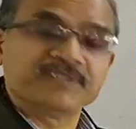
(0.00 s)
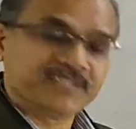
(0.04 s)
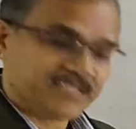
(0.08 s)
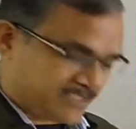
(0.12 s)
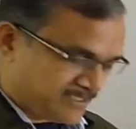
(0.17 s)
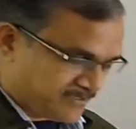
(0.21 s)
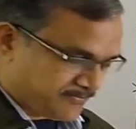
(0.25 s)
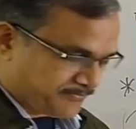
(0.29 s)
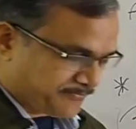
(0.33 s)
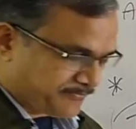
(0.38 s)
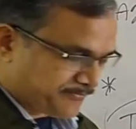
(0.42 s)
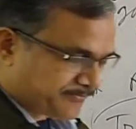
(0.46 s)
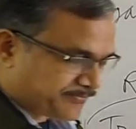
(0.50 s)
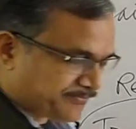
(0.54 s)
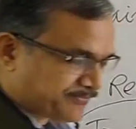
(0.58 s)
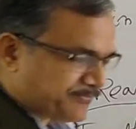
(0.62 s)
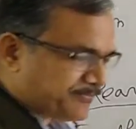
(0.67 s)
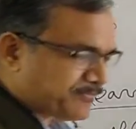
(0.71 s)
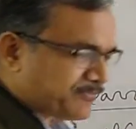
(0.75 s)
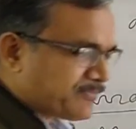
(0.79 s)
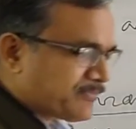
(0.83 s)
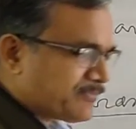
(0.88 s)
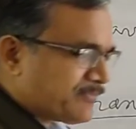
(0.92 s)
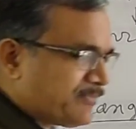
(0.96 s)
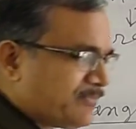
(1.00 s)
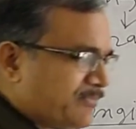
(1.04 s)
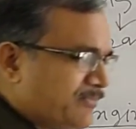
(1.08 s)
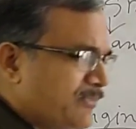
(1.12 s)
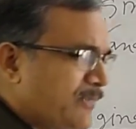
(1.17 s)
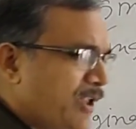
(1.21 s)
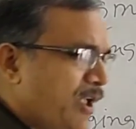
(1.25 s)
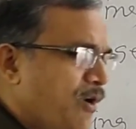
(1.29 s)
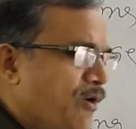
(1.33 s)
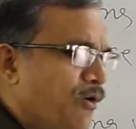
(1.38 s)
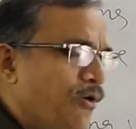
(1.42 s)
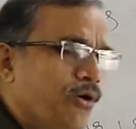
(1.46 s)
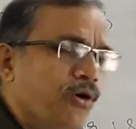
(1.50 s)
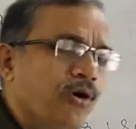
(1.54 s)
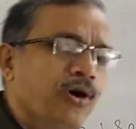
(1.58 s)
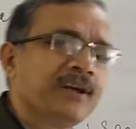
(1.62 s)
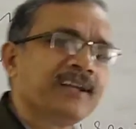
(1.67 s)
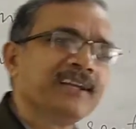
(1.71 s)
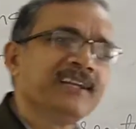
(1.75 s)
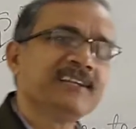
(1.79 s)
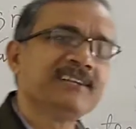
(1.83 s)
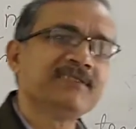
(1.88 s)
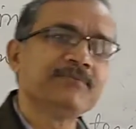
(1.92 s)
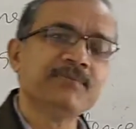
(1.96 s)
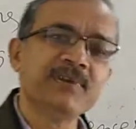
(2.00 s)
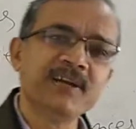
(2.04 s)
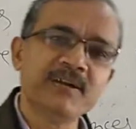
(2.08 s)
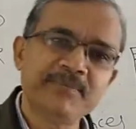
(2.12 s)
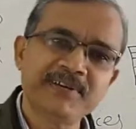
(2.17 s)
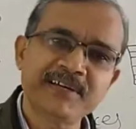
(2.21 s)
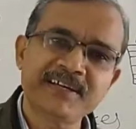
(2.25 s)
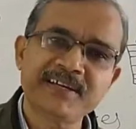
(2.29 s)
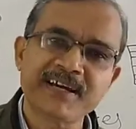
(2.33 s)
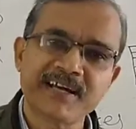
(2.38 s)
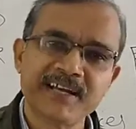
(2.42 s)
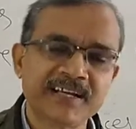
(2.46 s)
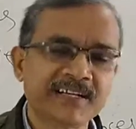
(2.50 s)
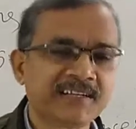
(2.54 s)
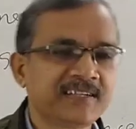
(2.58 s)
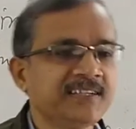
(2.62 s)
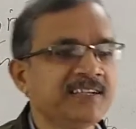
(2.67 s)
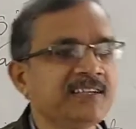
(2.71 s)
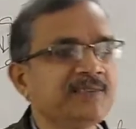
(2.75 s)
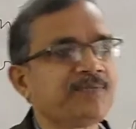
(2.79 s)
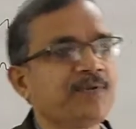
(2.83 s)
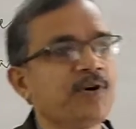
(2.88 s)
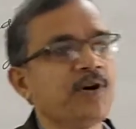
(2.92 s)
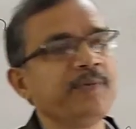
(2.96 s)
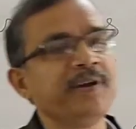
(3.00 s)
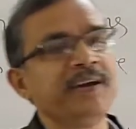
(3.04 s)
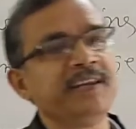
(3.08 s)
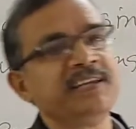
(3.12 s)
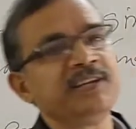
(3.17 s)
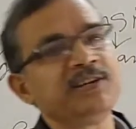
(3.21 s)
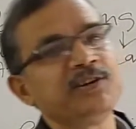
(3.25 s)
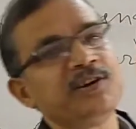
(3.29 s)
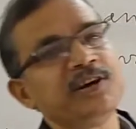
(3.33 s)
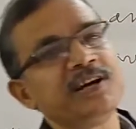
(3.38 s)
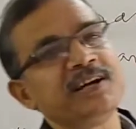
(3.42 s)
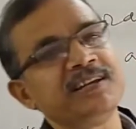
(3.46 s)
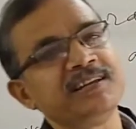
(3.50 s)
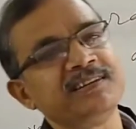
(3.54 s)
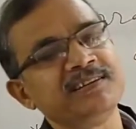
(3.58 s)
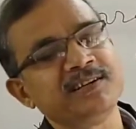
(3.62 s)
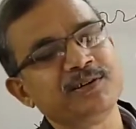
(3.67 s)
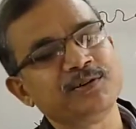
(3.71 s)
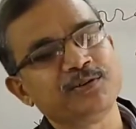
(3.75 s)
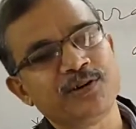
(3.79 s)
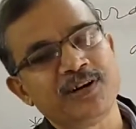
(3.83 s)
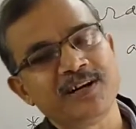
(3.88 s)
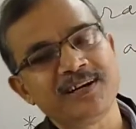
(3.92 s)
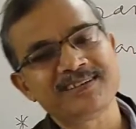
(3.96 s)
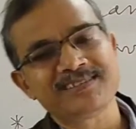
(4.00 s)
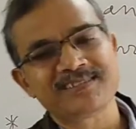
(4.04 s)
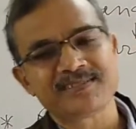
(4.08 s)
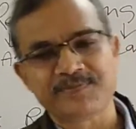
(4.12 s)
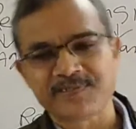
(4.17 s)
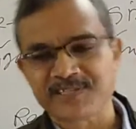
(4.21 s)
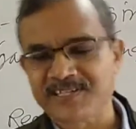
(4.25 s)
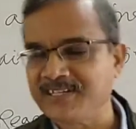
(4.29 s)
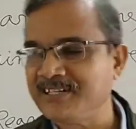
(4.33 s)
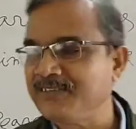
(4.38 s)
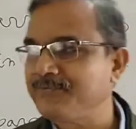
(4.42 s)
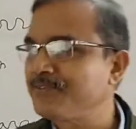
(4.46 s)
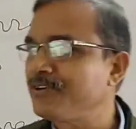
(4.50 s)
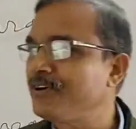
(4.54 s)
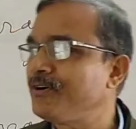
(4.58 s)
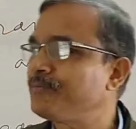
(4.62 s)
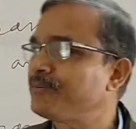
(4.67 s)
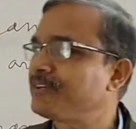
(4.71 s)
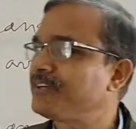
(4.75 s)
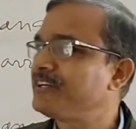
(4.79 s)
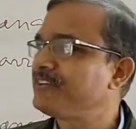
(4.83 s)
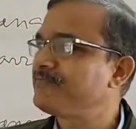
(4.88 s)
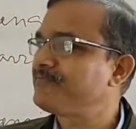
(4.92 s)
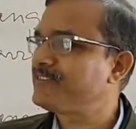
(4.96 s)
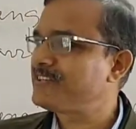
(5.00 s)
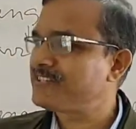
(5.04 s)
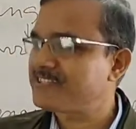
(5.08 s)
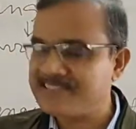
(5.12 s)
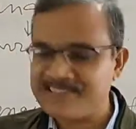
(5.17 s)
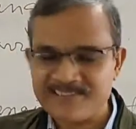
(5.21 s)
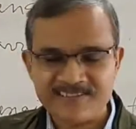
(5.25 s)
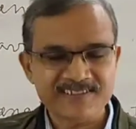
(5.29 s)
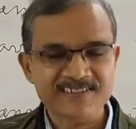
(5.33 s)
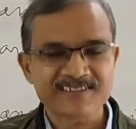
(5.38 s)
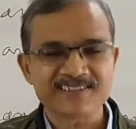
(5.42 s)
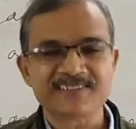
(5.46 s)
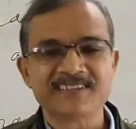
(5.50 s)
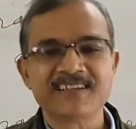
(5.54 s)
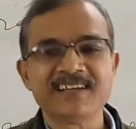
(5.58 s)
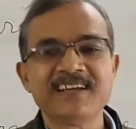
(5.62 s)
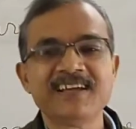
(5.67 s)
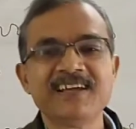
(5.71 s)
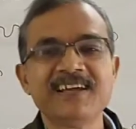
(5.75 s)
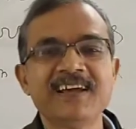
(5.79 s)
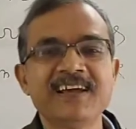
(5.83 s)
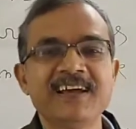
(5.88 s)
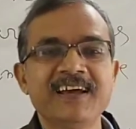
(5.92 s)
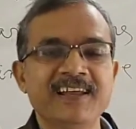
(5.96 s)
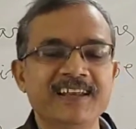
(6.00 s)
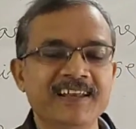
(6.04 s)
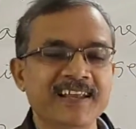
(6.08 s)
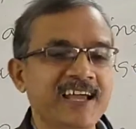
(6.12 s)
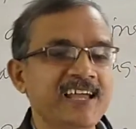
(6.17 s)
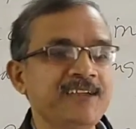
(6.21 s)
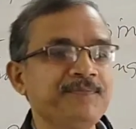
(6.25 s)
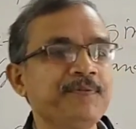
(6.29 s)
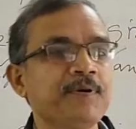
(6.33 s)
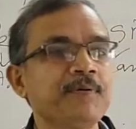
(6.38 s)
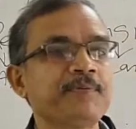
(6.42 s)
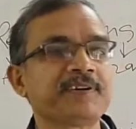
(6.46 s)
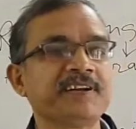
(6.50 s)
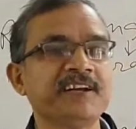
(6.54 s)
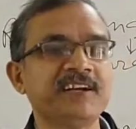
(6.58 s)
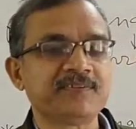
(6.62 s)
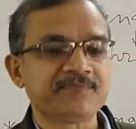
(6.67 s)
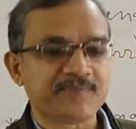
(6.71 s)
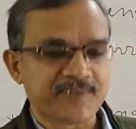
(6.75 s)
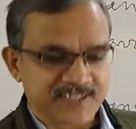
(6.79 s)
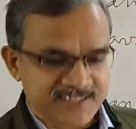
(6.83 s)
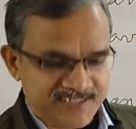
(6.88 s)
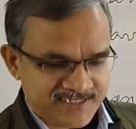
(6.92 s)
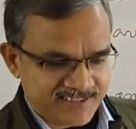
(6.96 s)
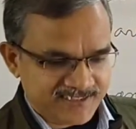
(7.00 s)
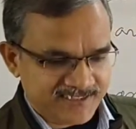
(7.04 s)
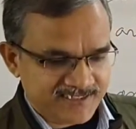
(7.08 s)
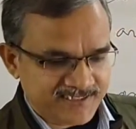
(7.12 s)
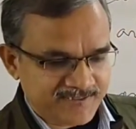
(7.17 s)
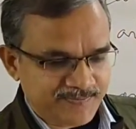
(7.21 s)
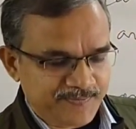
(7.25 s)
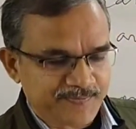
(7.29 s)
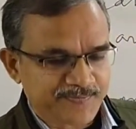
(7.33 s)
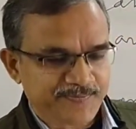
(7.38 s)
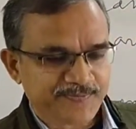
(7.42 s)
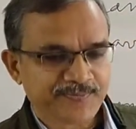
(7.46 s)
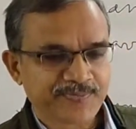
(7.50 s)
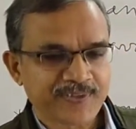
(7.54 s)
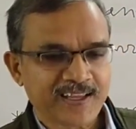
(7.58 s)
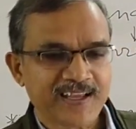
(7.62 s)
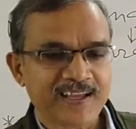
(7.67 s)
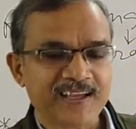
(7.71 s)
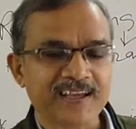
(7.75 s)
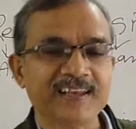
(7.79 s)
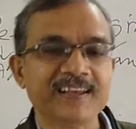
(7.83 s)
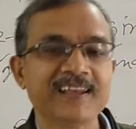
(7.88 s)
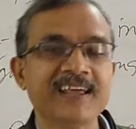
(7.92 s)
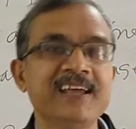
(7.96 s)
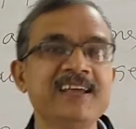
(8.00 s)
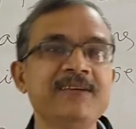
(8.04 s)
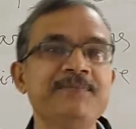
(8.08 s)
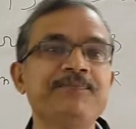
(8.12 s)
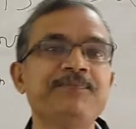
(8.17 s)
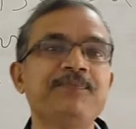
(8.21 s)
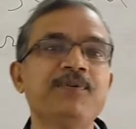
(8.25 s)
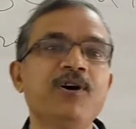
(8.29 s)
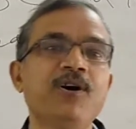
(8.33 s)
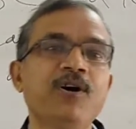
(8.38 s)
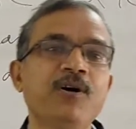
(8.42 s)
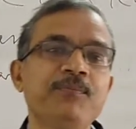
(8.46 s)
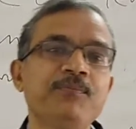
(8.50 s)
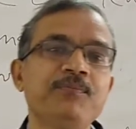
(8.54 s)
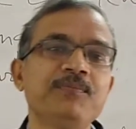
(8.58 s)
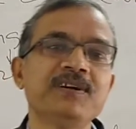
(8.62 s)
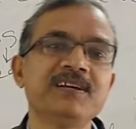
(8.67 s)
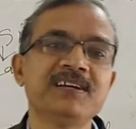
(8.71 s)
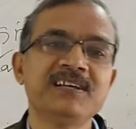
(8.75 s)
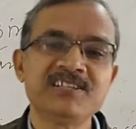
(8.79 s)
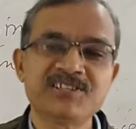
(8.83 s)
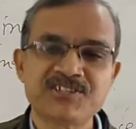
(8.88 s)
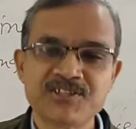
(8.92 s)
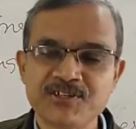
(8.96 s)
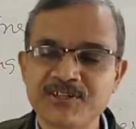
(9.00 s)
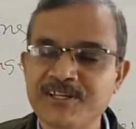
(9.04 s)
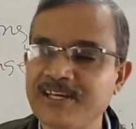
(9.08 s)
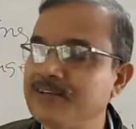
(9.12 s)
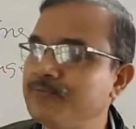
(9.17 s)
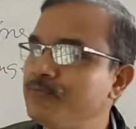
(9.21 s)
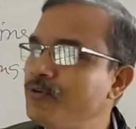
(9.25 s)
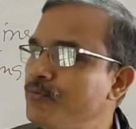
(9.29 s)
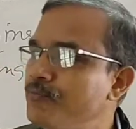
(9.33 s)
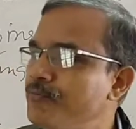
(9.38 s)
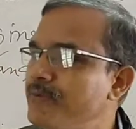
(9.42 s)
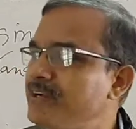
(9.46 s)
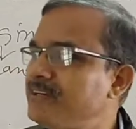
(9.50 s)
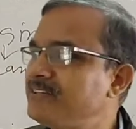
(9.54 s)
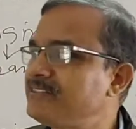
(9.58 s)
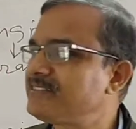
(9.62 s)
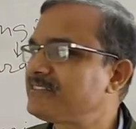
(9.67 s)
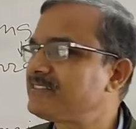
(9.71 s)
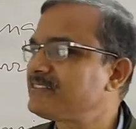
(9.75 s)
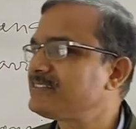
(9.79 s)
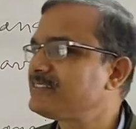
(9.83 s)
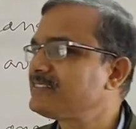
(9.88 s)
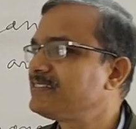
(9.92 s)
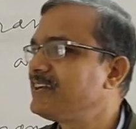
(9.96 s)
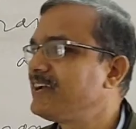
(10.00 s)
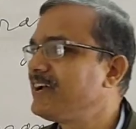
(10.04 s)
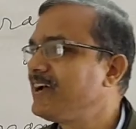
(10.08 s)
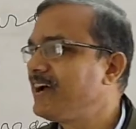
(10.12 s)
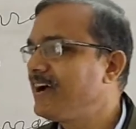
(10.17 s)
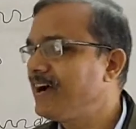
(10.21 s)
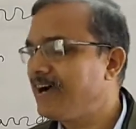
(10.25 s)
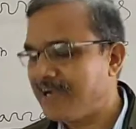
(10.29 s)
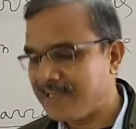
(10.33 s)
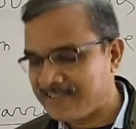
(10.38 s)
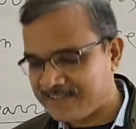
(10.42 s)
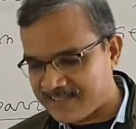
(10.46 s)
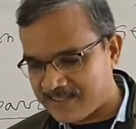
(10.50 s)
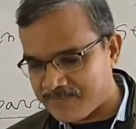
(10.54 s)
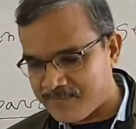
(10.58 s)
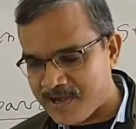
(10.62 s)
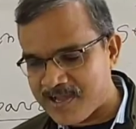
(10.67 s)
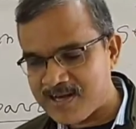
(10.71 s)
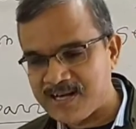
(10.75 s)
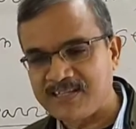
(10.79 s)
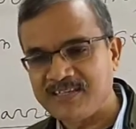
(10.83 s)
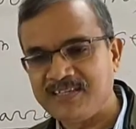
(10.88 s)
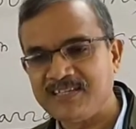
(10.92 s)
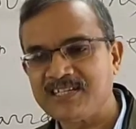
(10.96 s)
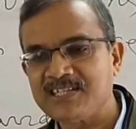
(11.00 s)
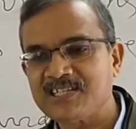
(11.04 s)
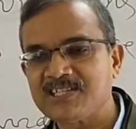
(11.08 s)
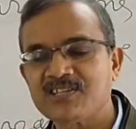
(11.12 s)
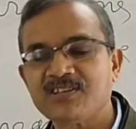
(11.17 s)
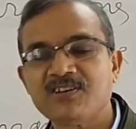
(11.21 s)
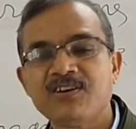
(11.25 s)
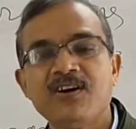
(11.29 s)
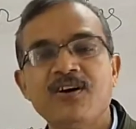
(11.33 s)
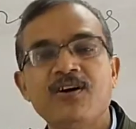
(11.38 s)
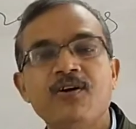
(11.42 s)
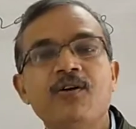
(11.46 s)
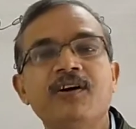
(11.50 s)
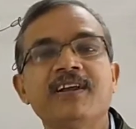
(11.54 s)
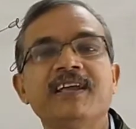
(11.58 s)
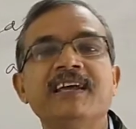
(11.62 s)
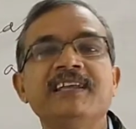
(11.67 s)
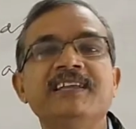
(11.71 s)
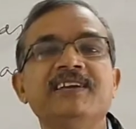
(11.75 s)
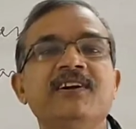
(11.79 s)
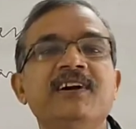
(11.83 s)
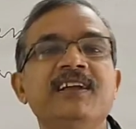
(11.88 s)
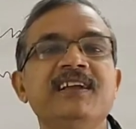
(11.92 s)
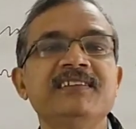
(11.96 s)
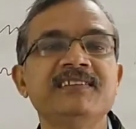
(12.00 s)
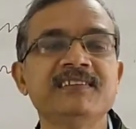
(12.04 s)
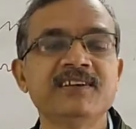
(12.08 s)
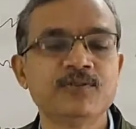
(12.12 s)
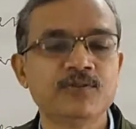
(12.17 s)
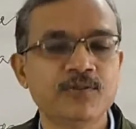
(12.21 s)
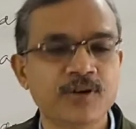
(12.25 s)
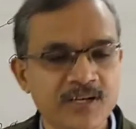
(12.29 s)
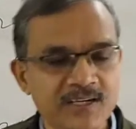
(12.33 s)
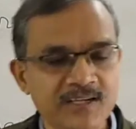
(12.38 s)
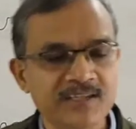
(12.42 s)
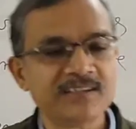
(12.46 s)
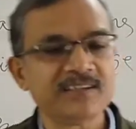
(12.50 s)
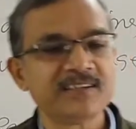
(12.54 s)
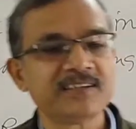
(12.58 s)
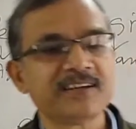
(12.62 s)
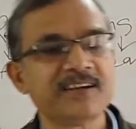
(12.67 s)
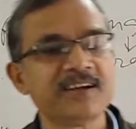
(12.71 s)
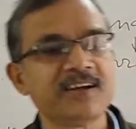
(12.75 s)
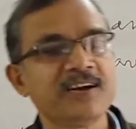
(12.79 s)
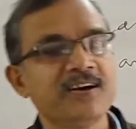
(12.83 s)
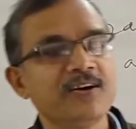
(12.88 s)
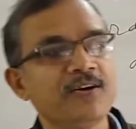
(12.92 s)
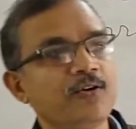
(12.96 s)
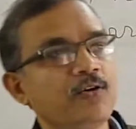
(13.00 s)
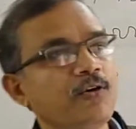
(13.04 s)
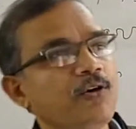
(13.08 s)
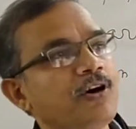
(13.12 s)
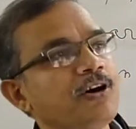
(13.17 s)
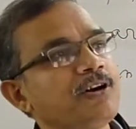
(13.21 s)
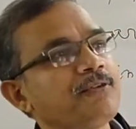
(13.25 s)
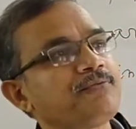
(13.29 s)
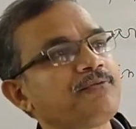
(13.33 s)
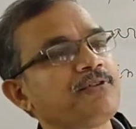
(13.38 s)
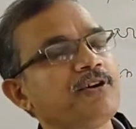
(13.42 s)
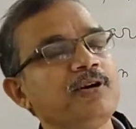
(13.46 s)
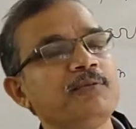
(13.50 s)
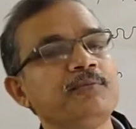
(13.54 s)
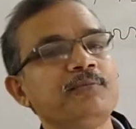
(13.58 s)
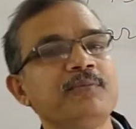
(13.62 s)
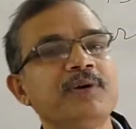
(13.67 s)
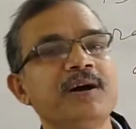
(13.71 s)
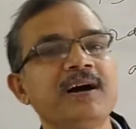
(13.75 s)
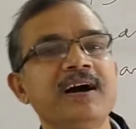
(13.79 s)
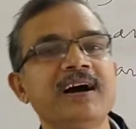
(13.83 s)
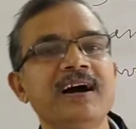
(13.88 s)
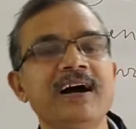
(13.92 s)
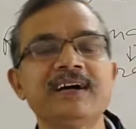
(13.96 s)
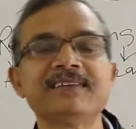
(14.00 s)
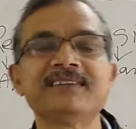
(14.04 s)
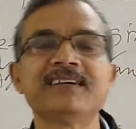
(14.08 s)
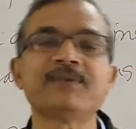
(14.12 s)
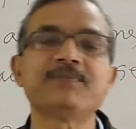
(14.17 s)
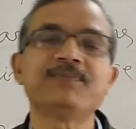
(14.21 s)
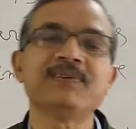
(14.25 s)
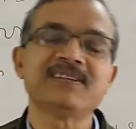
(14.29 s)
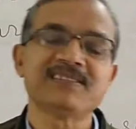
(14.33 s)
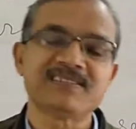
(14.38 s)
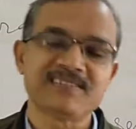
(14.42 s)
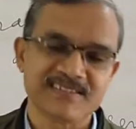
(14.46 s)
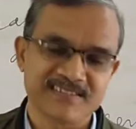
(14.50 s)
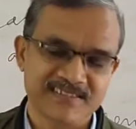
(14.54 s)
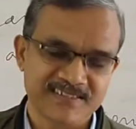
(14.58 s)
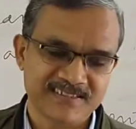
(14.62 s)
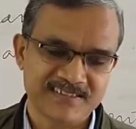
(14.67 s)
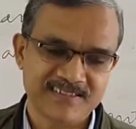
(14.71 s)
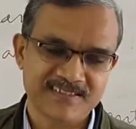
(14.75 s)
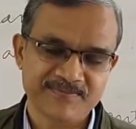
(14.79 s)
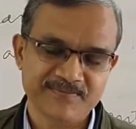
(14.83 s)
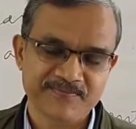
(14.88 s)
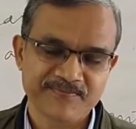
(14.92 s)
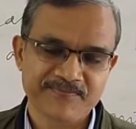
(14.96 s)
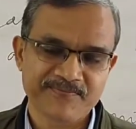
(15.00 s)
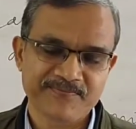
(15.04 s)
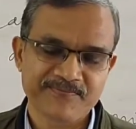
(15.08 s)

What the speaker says: there, or it may be collected from anywhere in the world, especially from great persons, life of great persons, life of historical movements, either Bangladesh or anywhere in the world, or from other places,